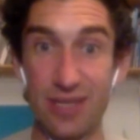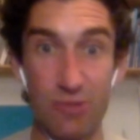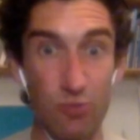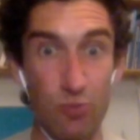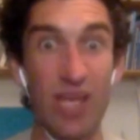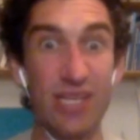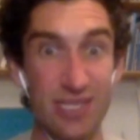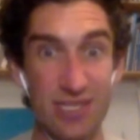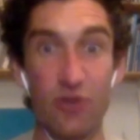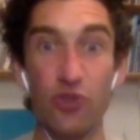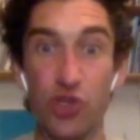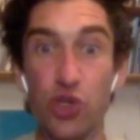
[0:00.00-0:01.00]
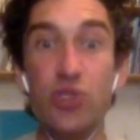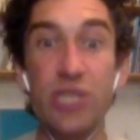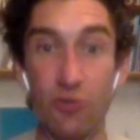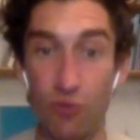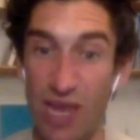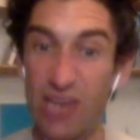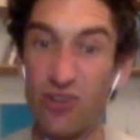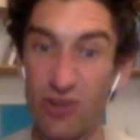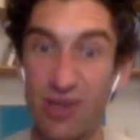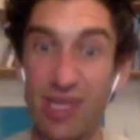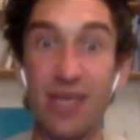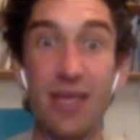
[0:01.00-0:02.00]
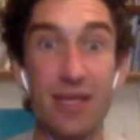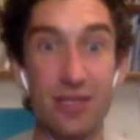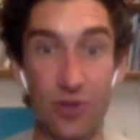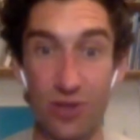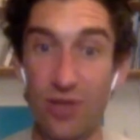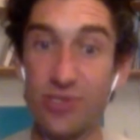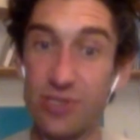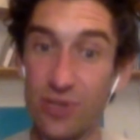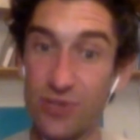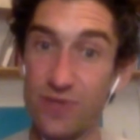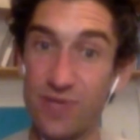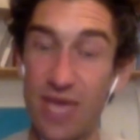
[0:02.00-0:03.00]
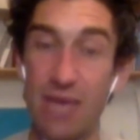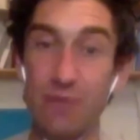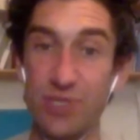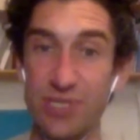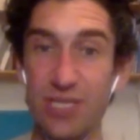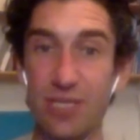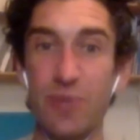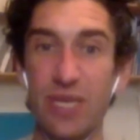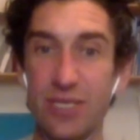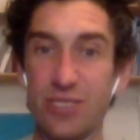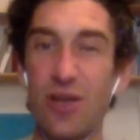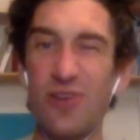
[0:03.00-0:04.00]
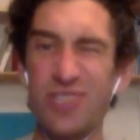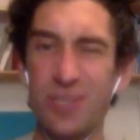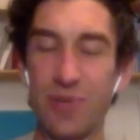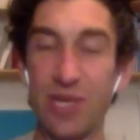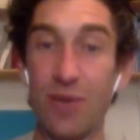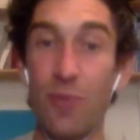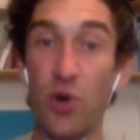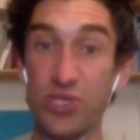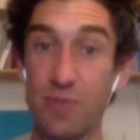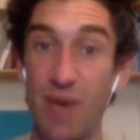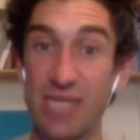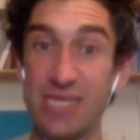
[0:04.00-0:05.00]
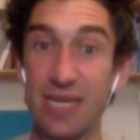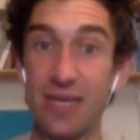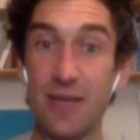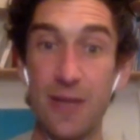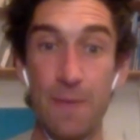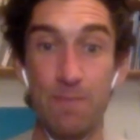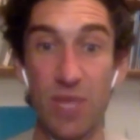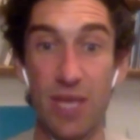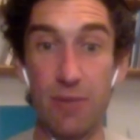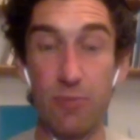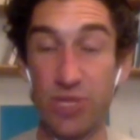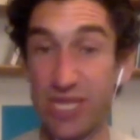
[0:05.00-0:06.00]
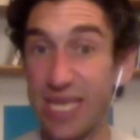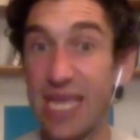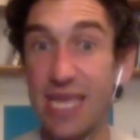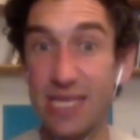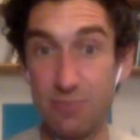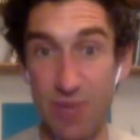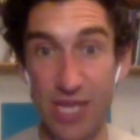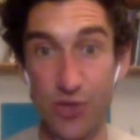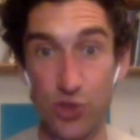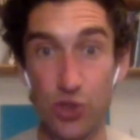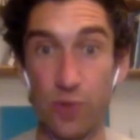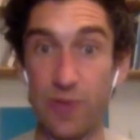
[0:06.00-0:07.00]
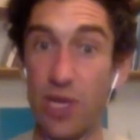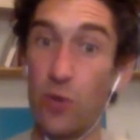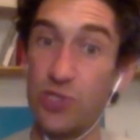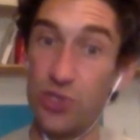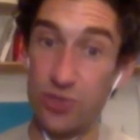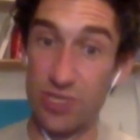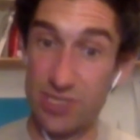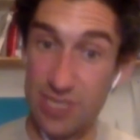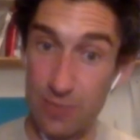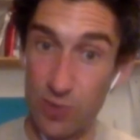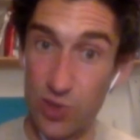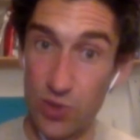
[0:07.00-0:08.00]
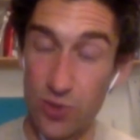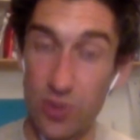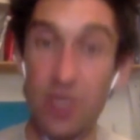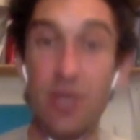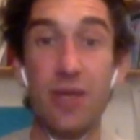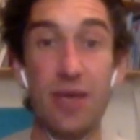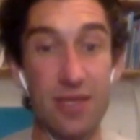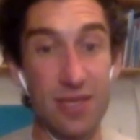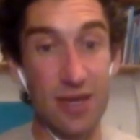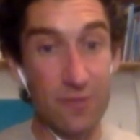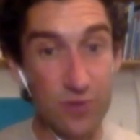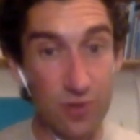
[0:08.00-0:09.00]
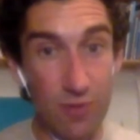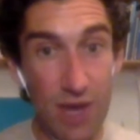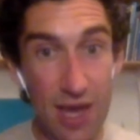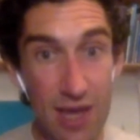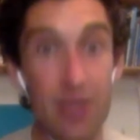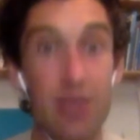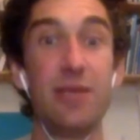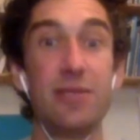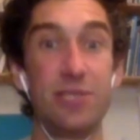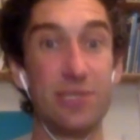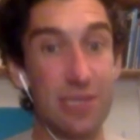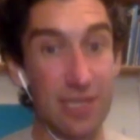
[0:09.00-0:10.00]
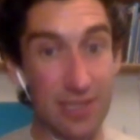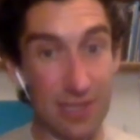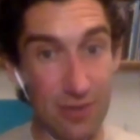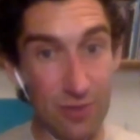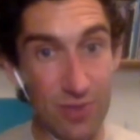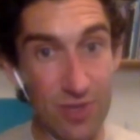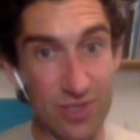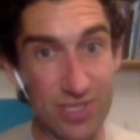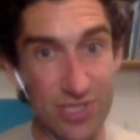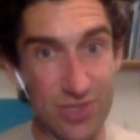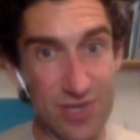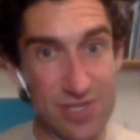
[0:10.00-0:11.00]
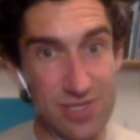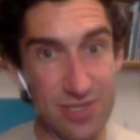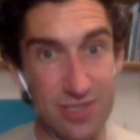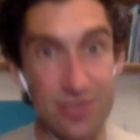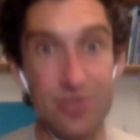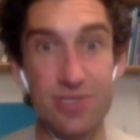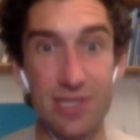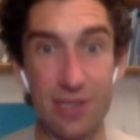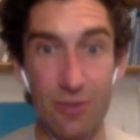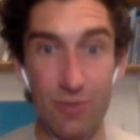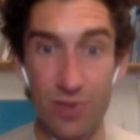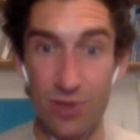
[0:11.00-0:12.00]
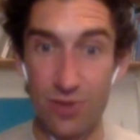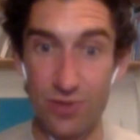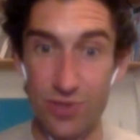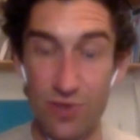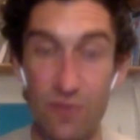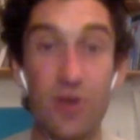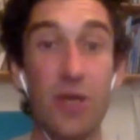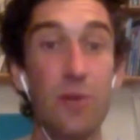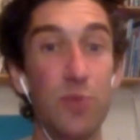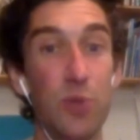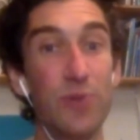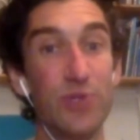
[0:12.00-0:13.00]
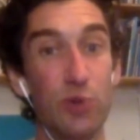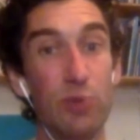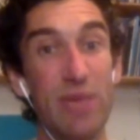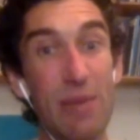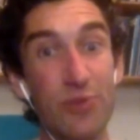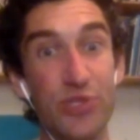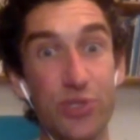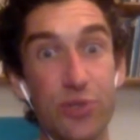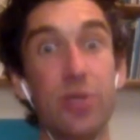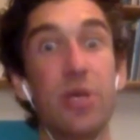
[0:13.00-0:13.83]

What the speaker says: practice it or use it regularly. Do it lots and lots of times until it starts to become automatic. But the key is making sure that we always use the same cue. And then after a while, just like the alarm clock situation, as soon as the alarm clock goes off, pupils will be able to